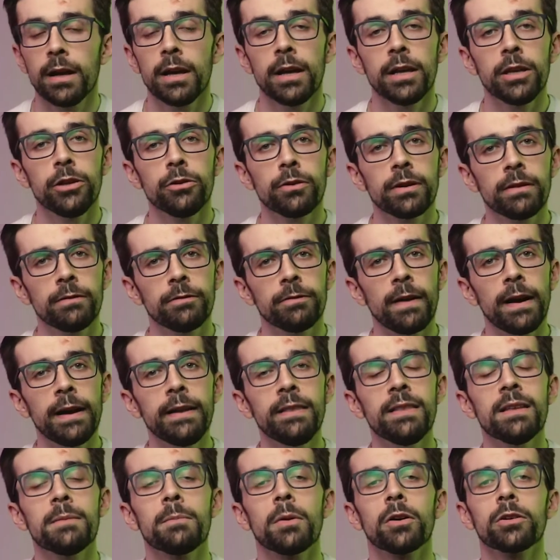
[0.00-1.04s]
You can find
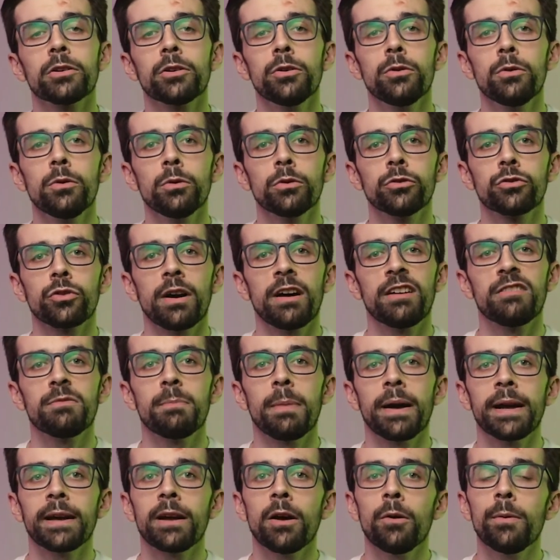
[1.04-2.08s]
them on Google Drive
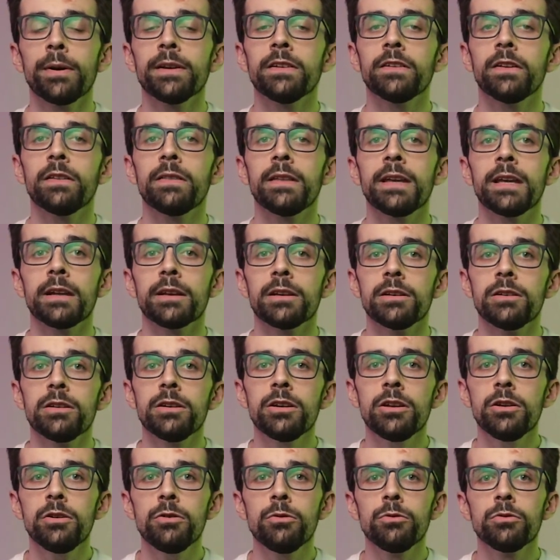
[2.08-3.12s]
by going to the
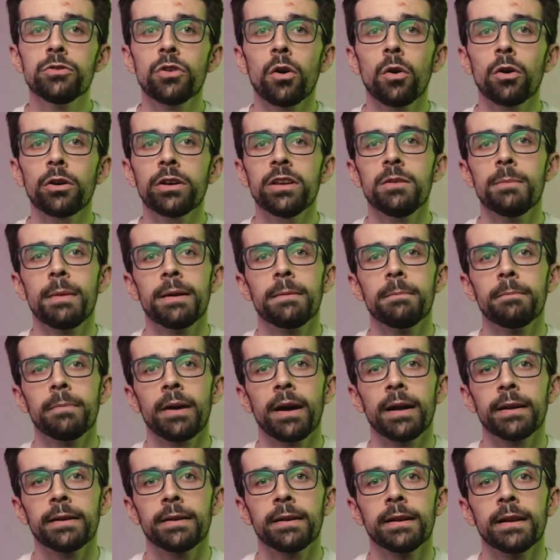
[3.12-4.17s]
New Document
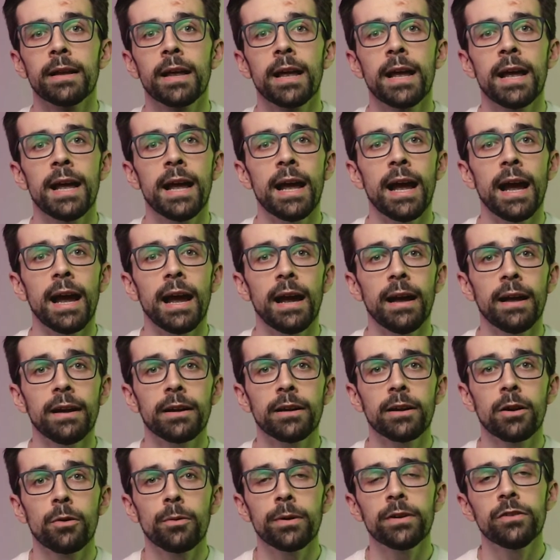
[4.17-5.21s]
button,
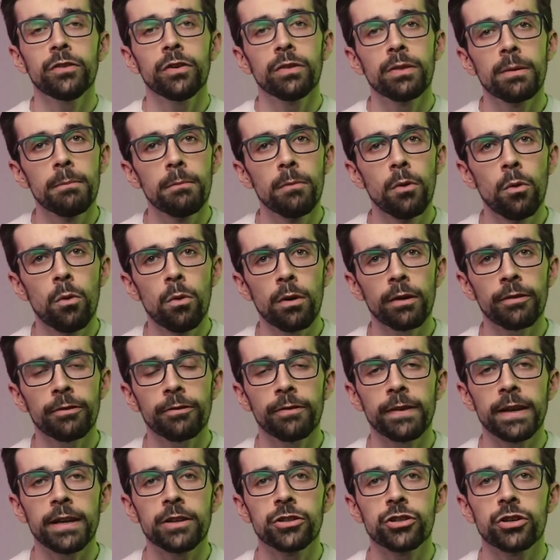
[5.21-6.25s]
going to the More
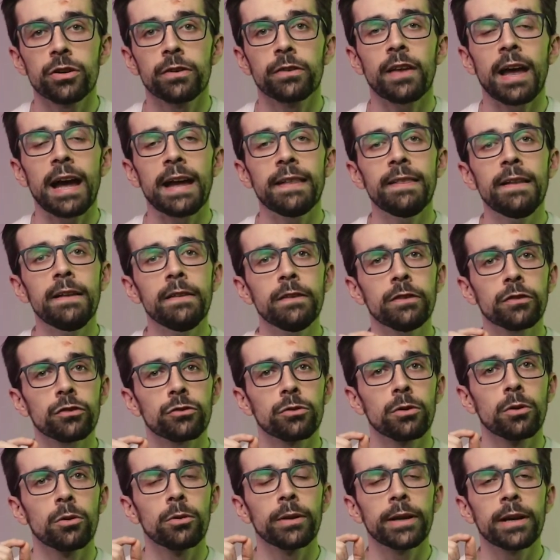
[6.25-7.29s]
features, and then
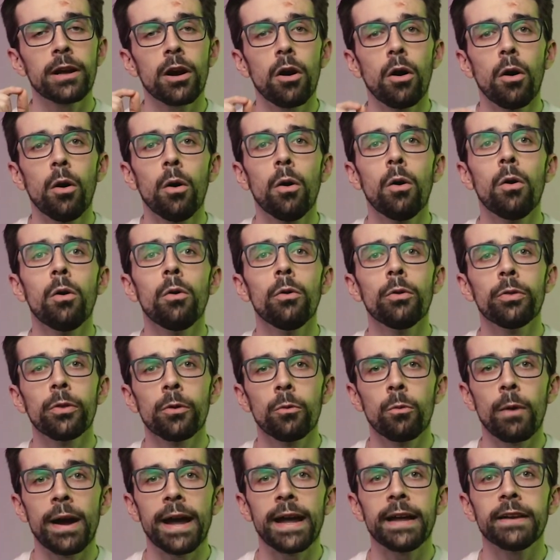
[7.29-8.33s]
scrolling all the
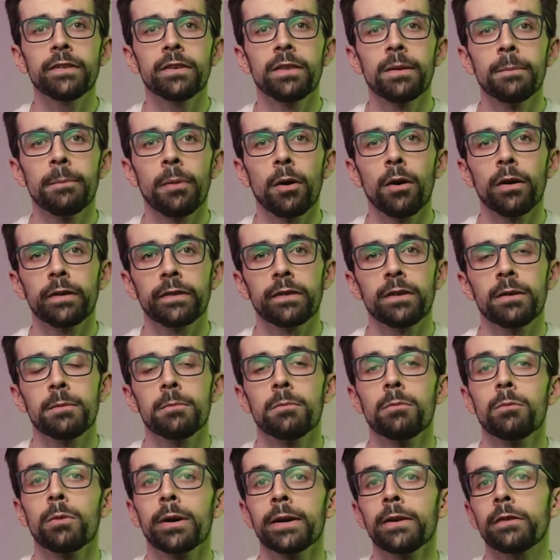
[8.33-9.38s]
way to the bottom,
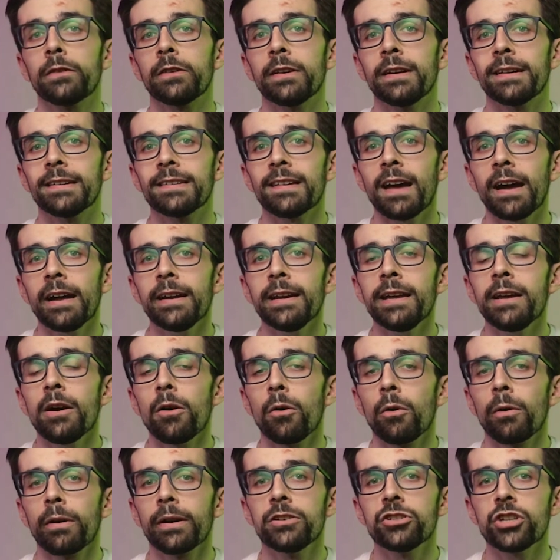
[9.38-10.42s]
where you'll see a tiny
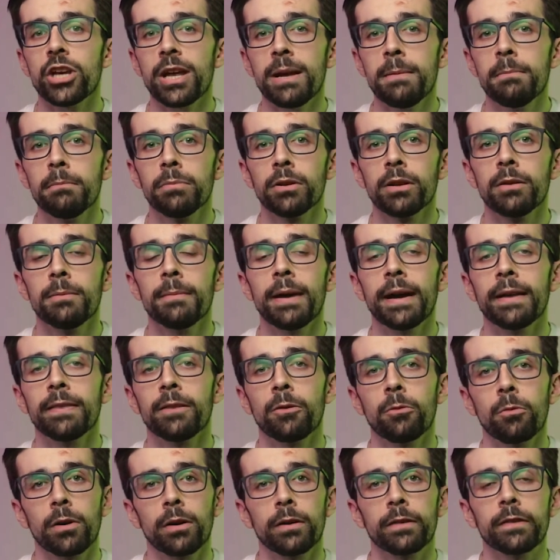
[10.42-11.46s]
orange emblem and the
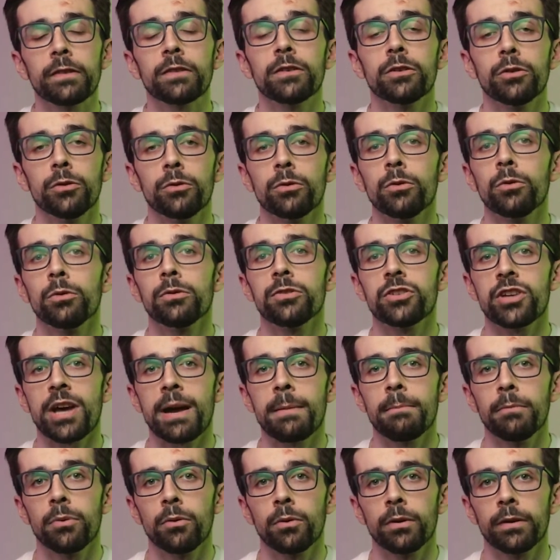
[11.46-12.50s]
words Google
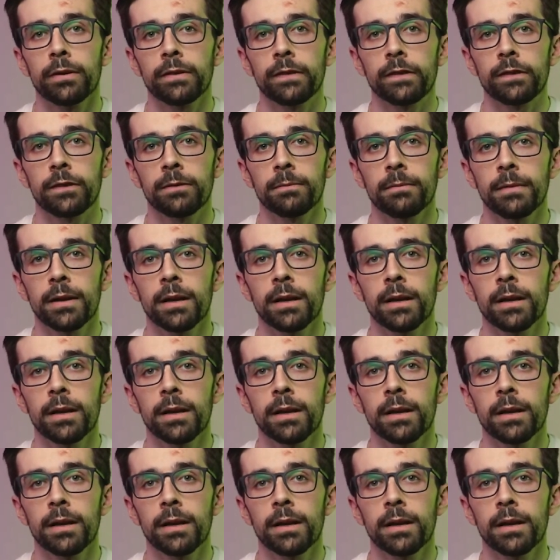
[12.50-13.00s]
Jamboards.